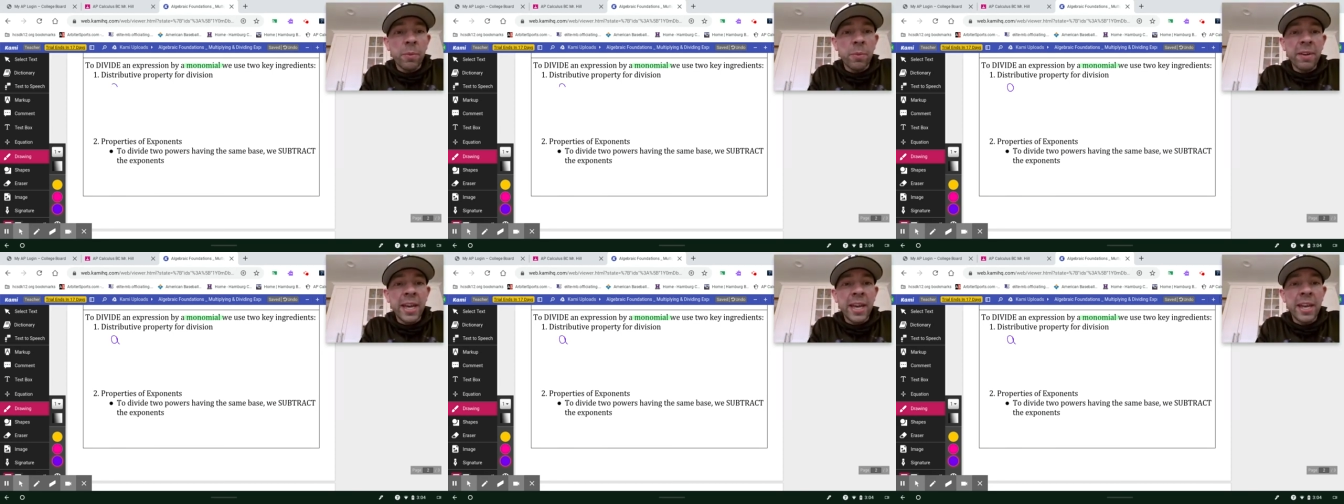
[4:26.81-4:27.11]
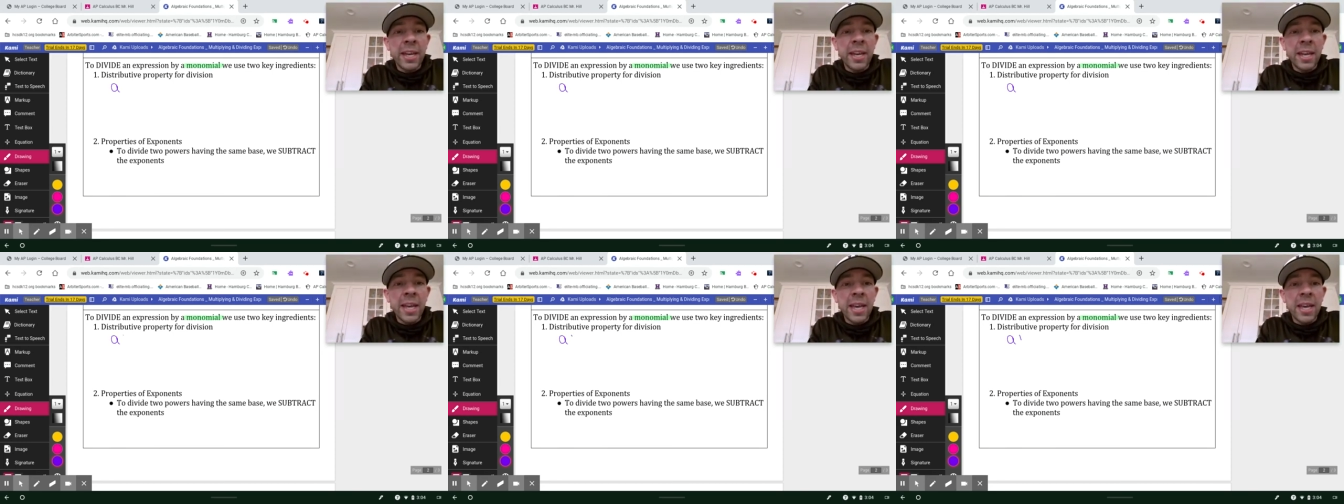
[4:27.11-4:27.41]
What
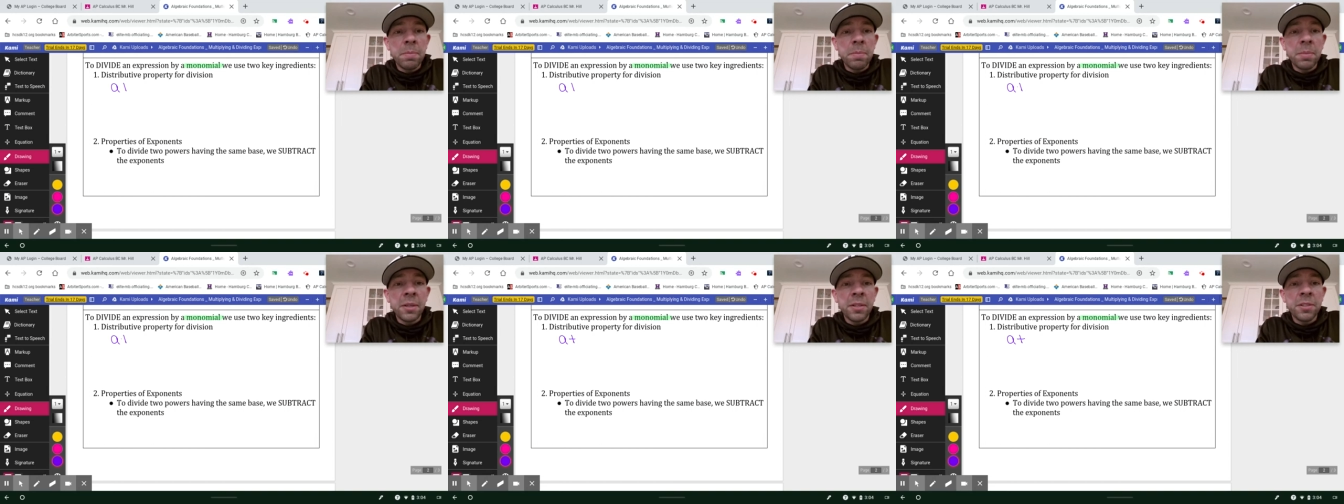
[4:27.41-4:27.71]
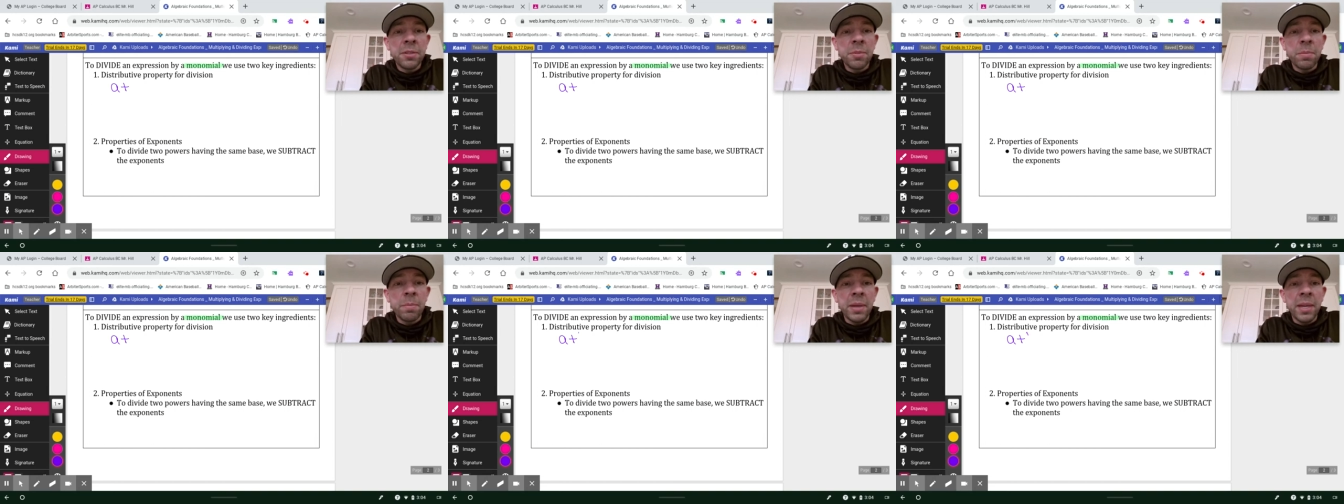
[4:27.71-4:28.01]
if I had
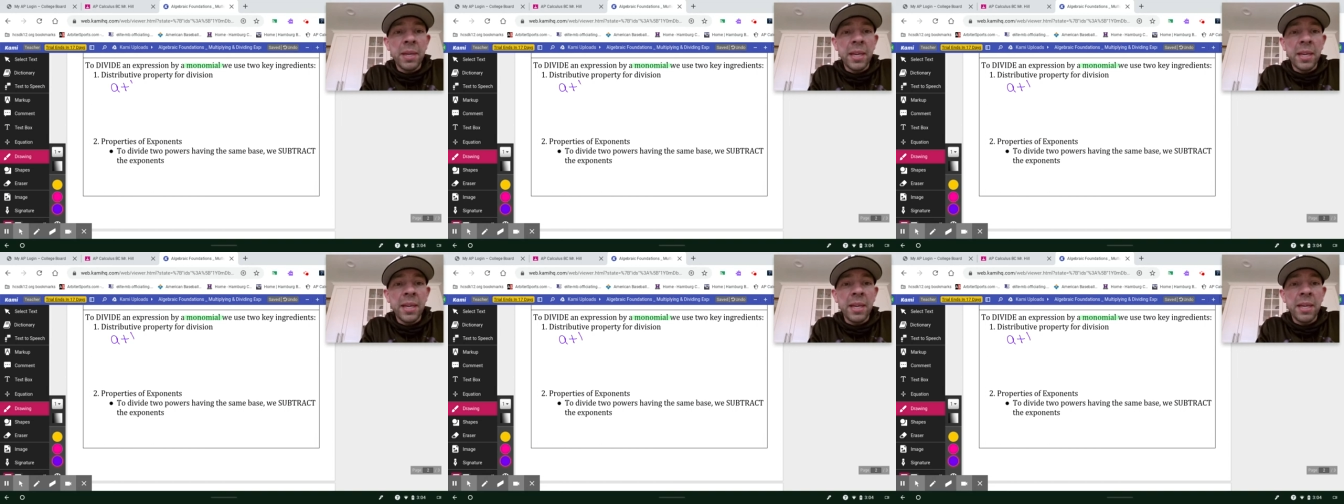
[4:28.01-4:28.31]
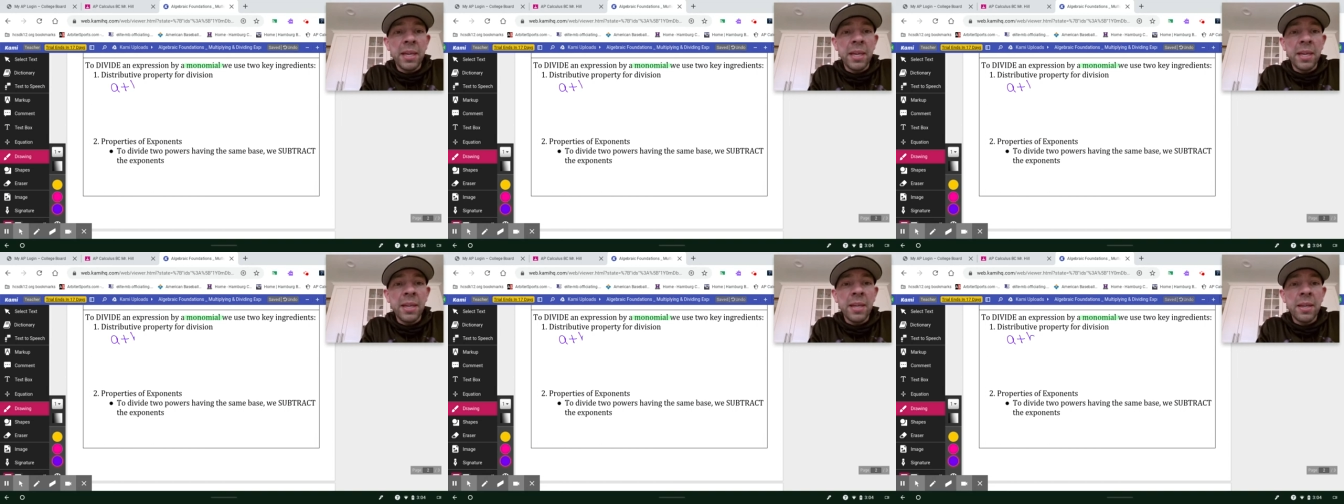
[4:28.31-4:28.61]
A plus
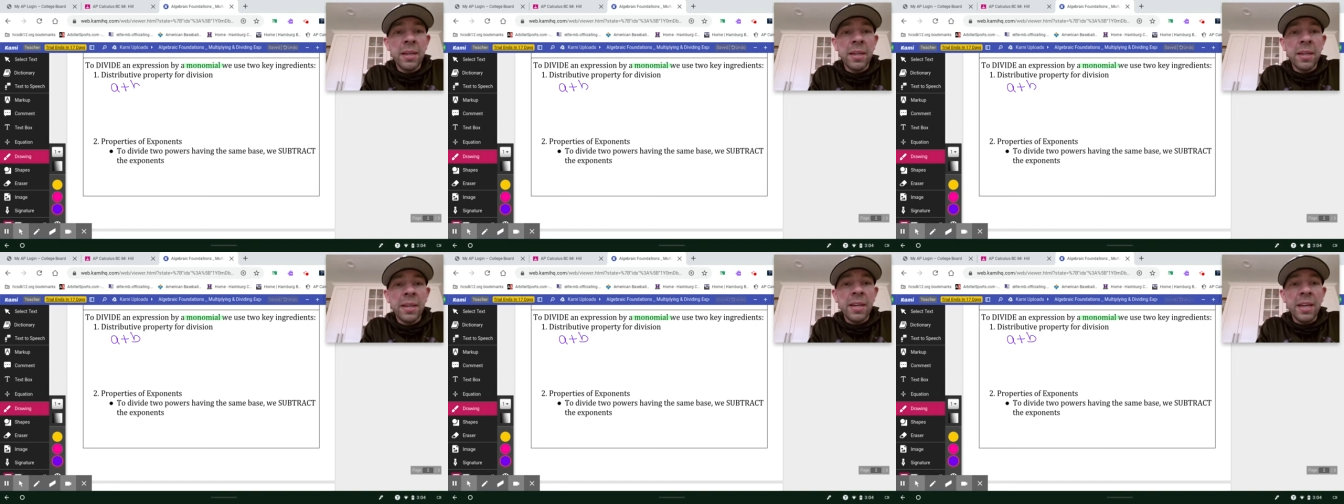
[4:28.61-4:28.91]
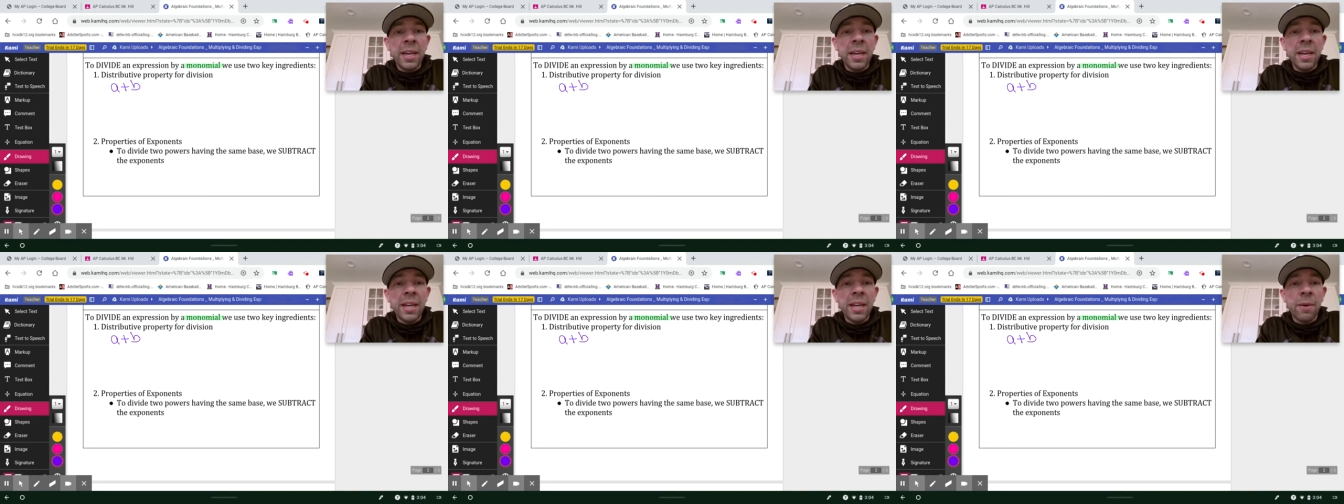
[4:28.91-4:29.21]
B
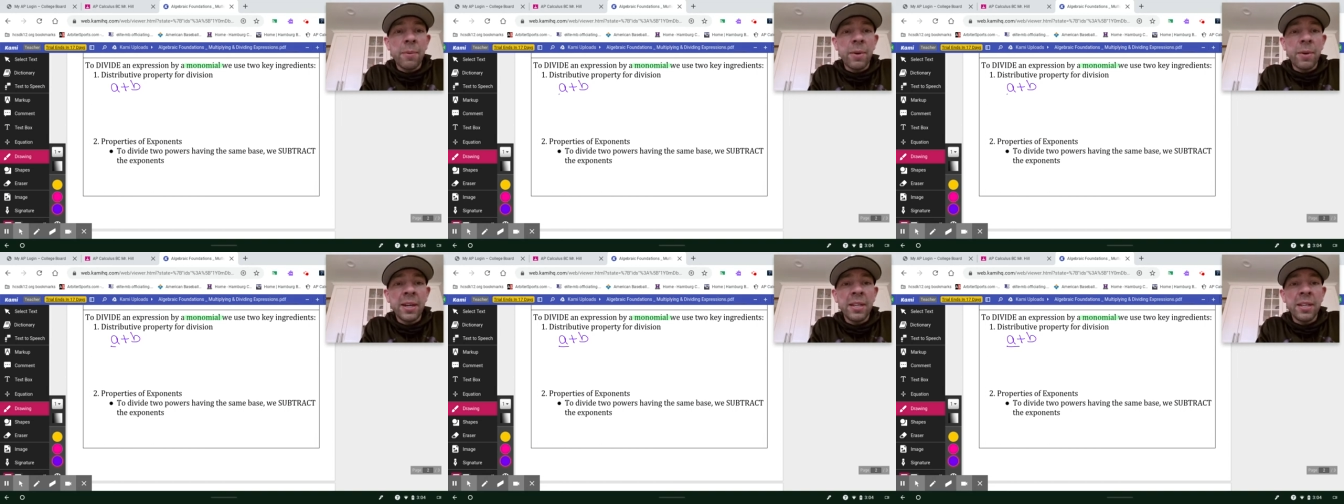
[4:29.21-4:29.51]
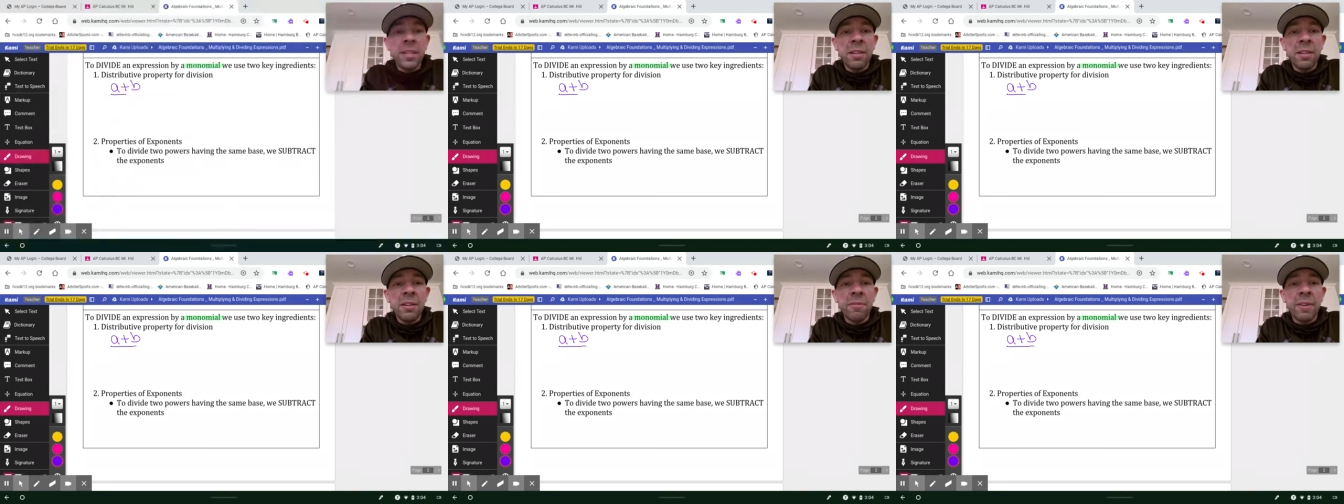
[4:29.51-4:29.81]
and I
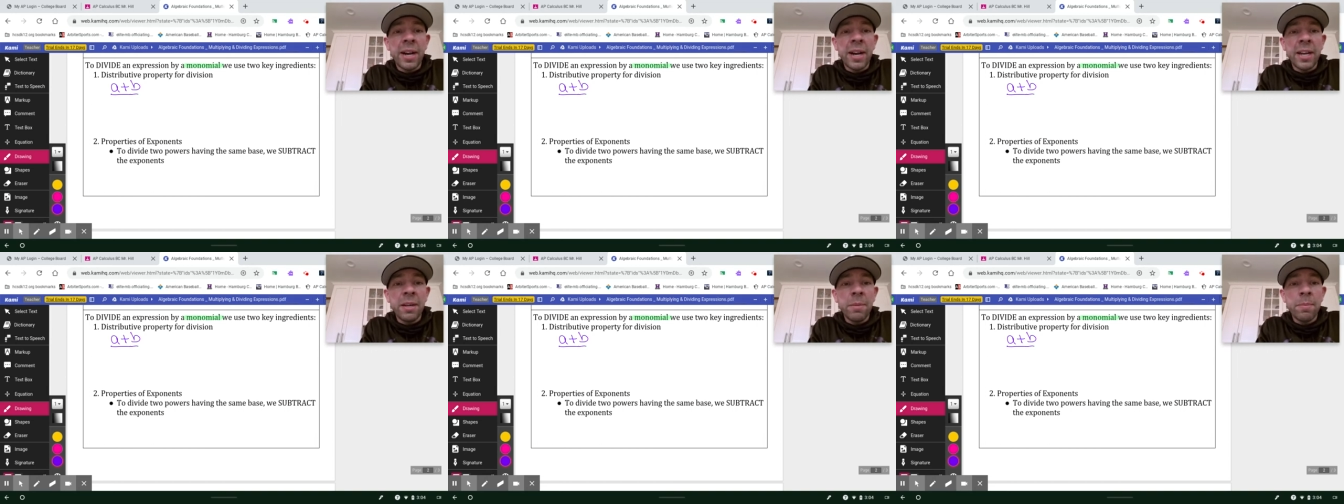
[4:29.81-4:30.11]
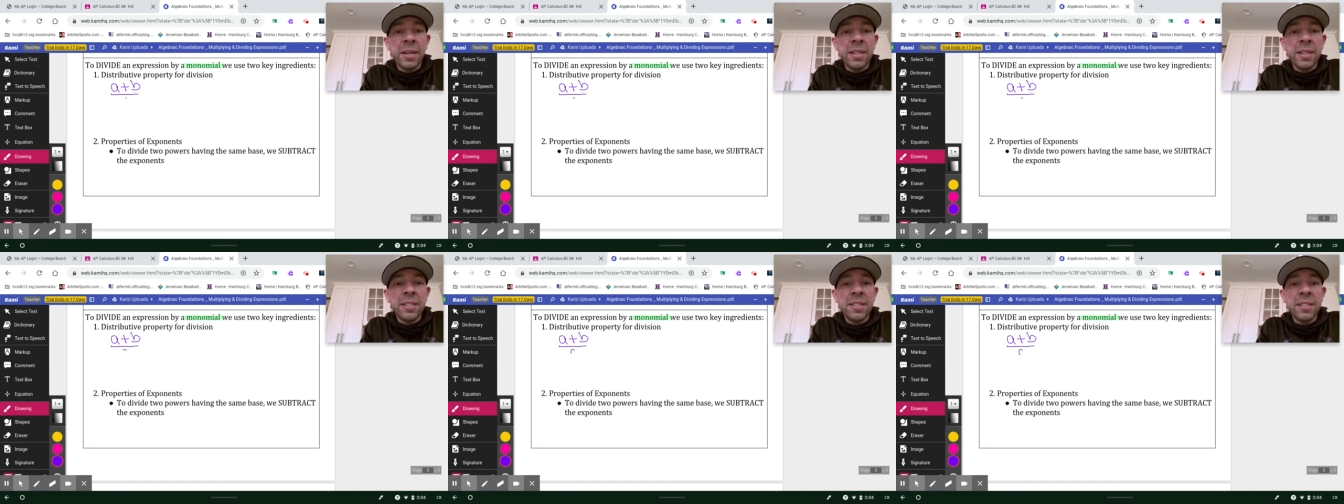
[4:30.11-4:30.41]
wanted to divide
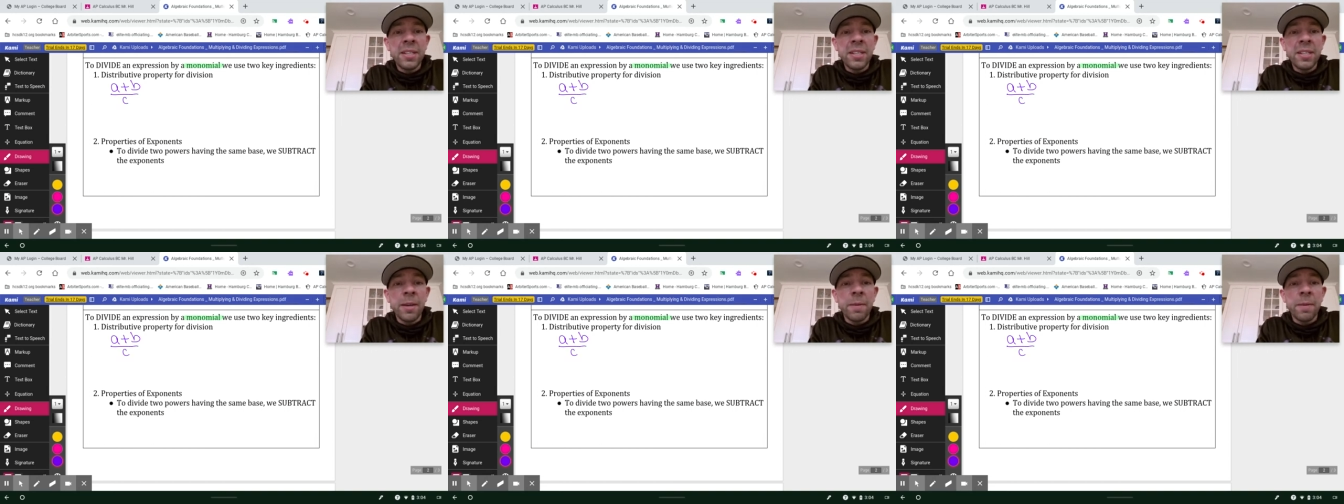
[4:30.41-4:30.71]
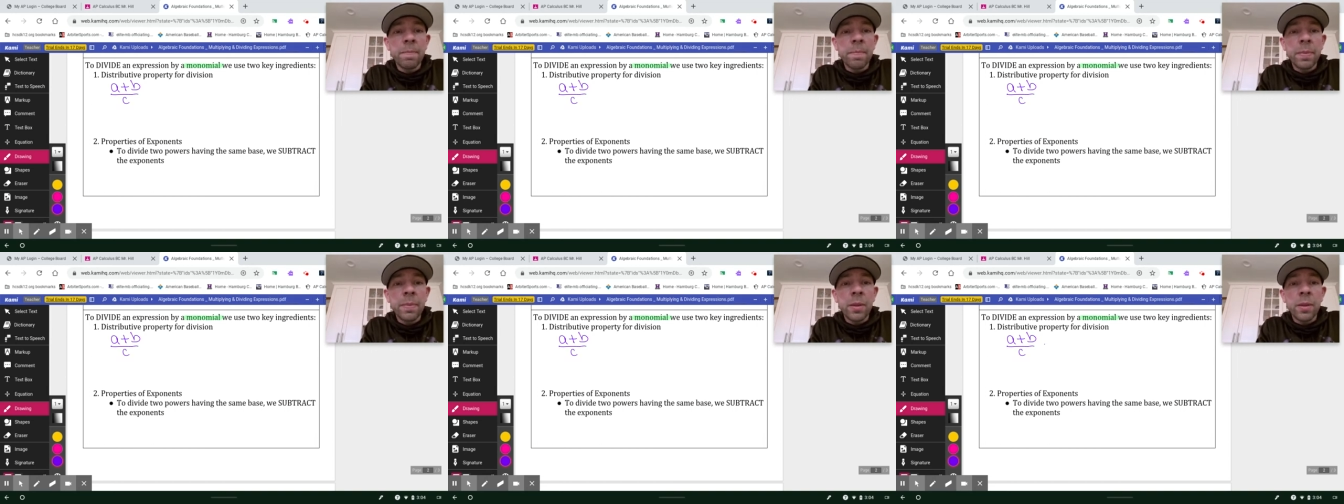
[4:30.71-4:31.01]
it by C?